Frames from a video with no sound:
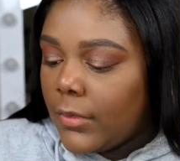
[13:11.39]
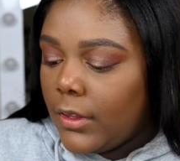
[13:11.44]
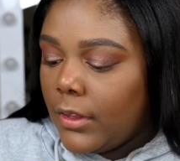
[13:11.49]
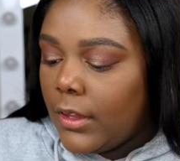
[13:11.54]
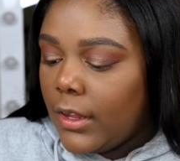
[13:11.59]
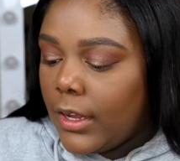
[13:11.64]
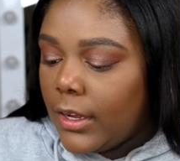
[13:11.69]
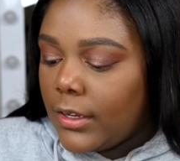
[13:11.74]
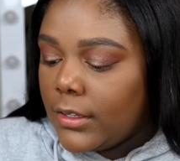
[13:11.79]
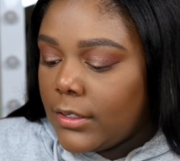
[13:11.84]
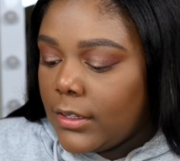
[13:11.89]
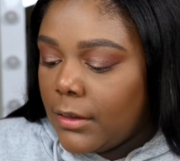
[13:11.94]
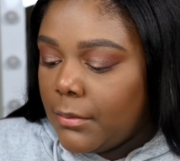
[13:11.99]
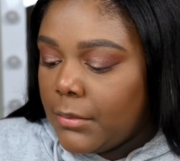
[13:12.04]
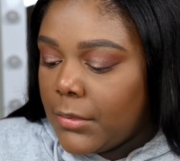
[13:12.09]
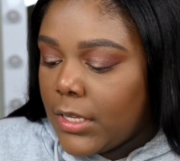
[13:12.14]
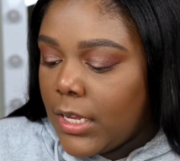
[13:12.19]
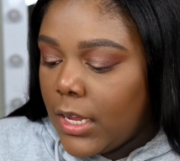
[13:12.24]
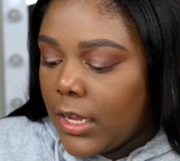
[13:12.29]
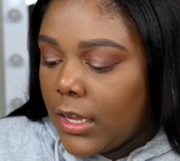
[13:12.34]
Next,
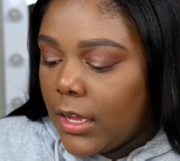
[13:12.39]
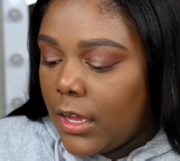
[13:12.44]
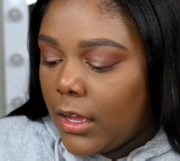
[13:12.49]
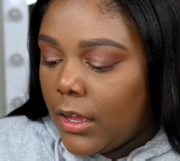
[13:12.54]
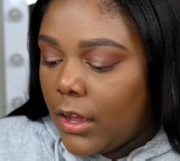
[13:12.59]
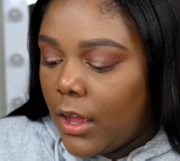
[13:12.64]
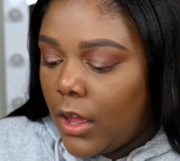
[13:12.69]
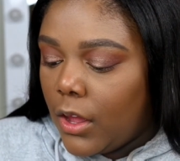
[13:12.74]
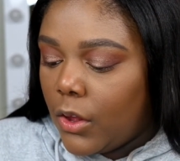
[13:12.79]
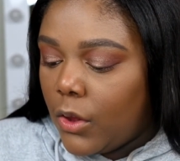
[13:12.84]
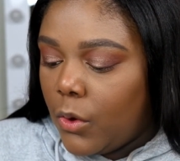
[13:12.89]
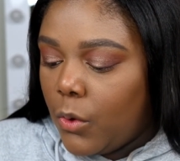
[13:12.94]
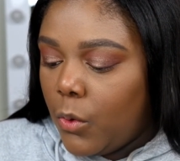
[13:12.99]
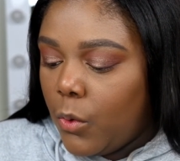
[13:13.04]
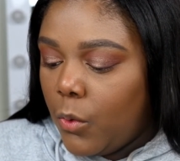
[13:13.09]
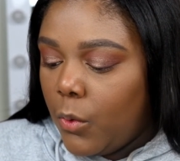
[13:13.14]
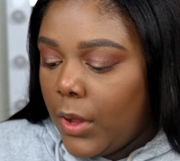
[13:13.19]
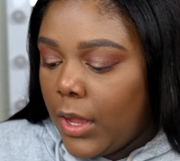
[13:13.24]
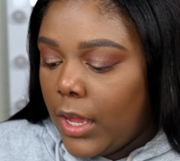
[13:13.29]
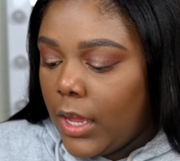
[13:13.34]
I'm taking
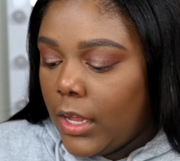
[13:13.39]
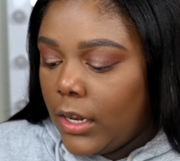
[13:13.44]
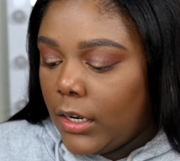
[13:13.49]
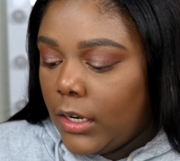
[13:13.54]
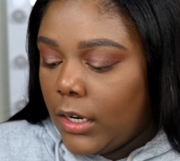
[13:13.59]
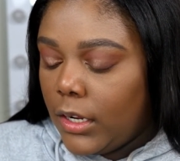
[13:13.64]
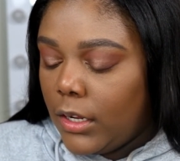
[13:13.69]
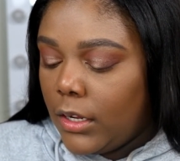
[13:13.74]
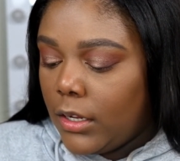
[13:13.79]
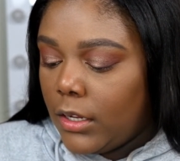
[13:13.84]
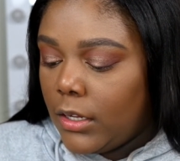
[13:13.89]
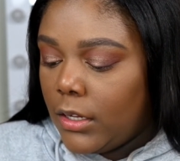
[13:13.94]
Queen